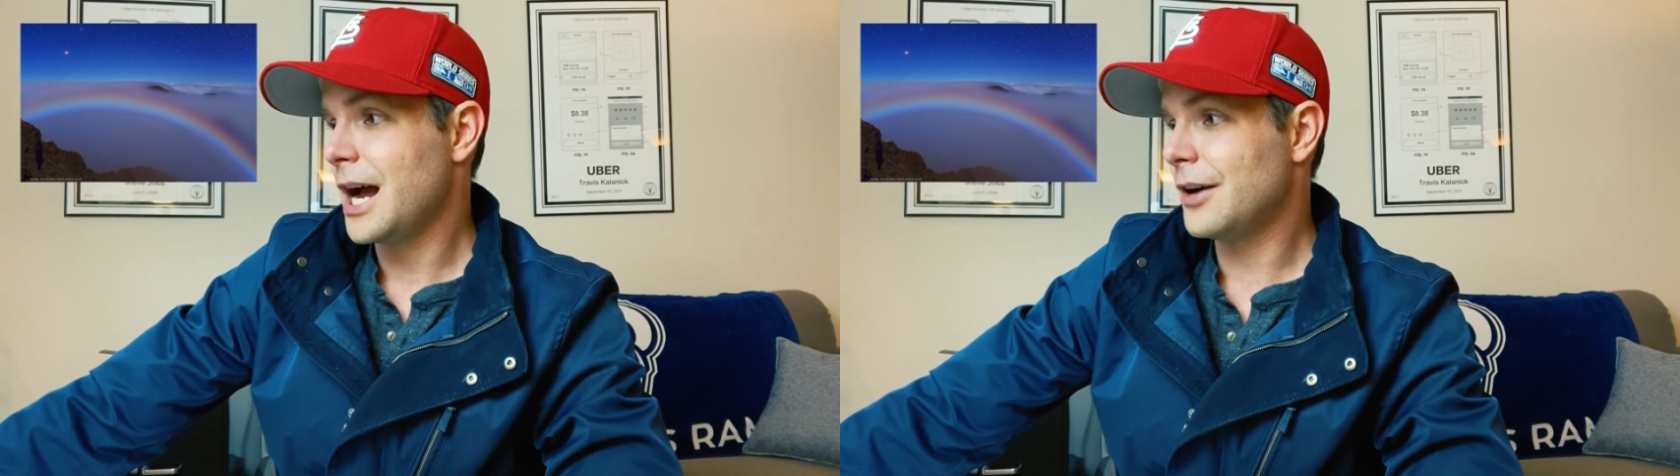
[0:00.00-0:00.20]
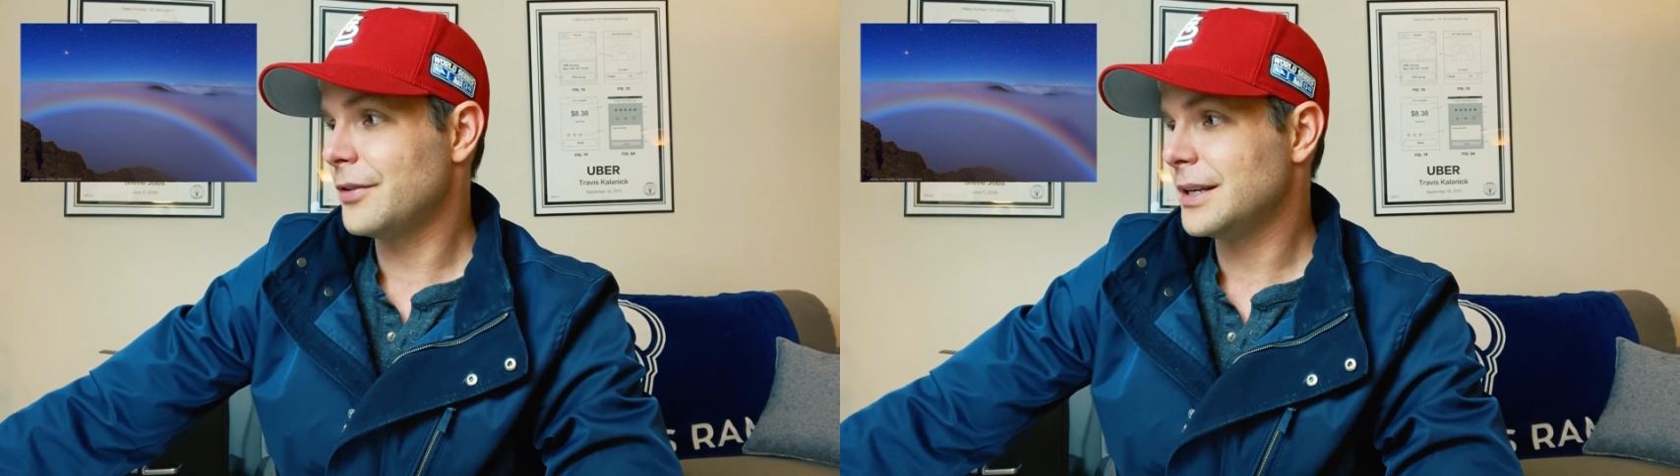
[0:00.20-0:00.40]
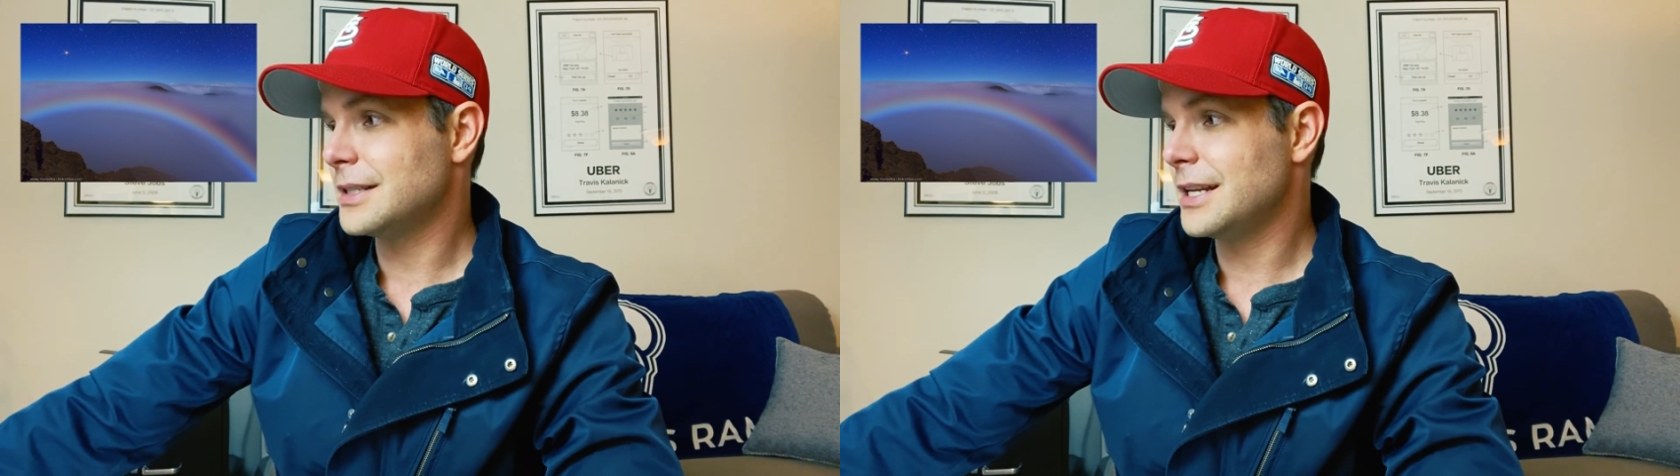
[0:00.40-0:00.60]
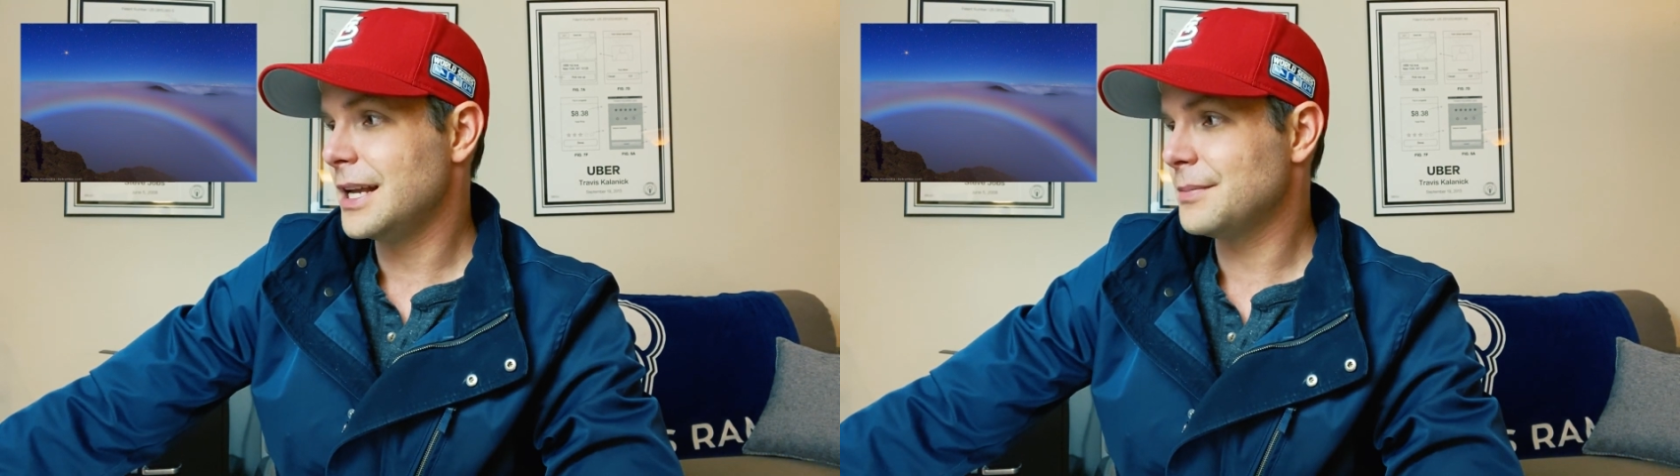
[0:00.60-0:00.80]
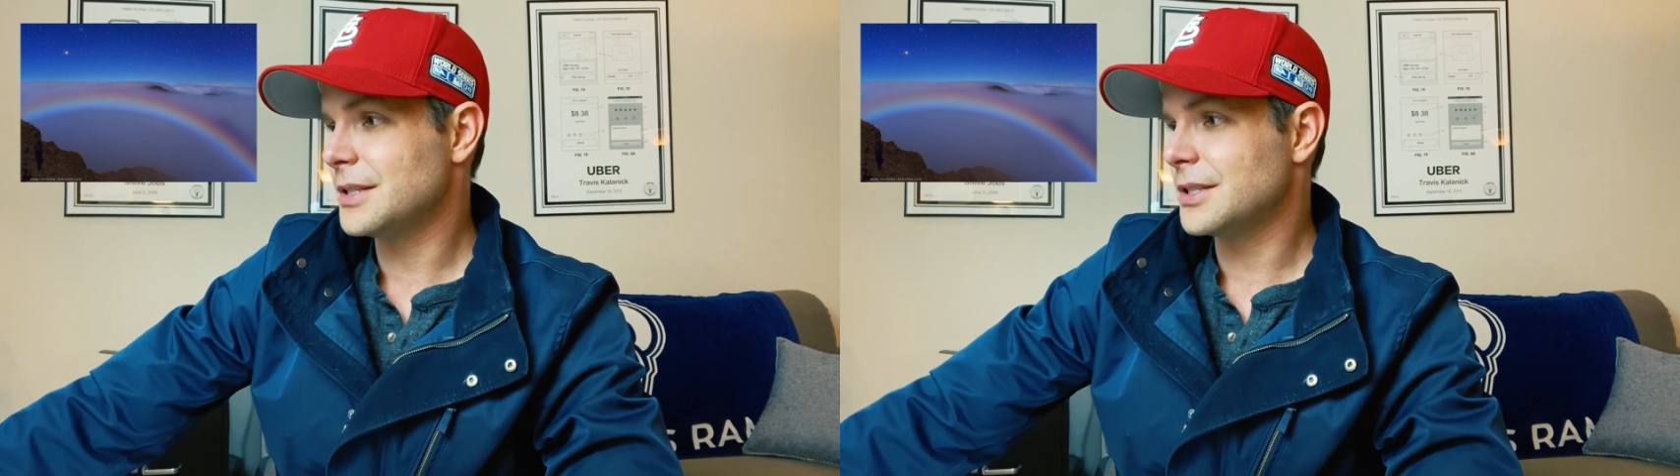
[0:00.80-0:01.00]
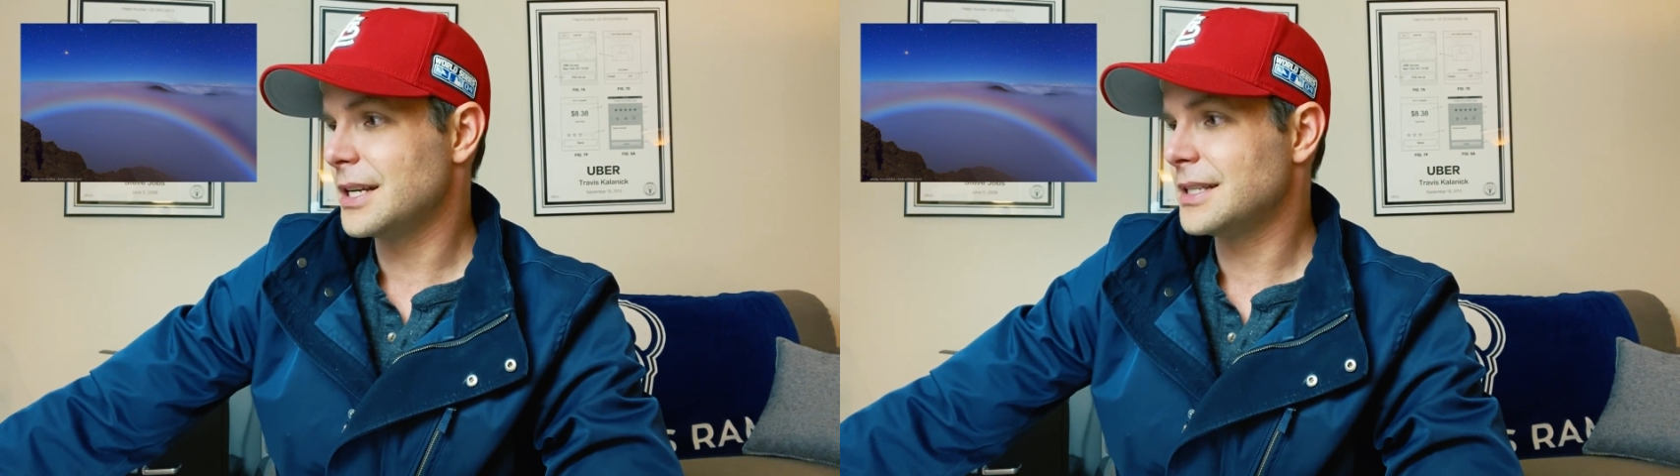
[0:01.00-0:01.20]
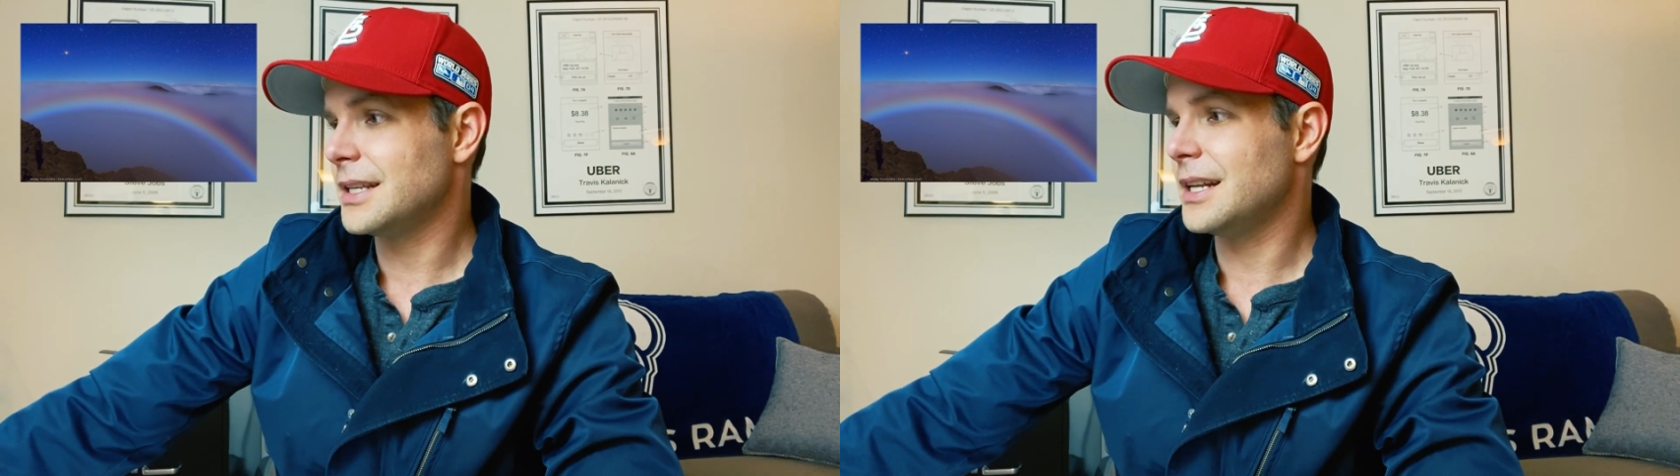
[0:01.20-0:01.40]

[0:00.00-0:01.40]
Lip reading: However, its name suggests